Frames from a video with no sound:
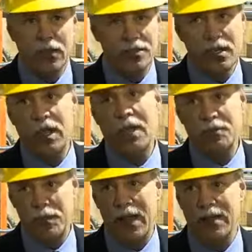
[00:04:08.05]
there's a
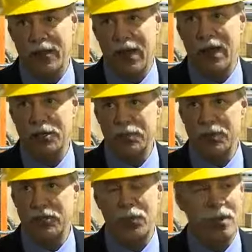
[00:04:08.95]
lifespan to that,
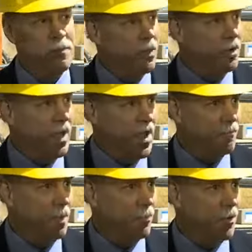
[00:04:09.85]
especially with a million and a
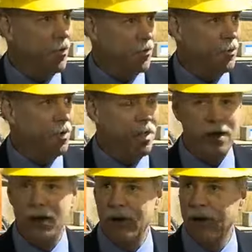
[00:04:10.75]
half people going through it a
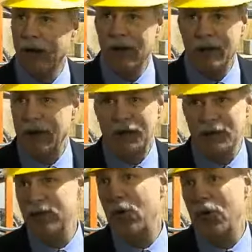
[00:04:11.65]
year, that it
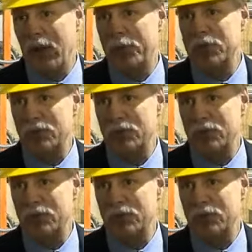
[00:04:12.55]
doesn't hold up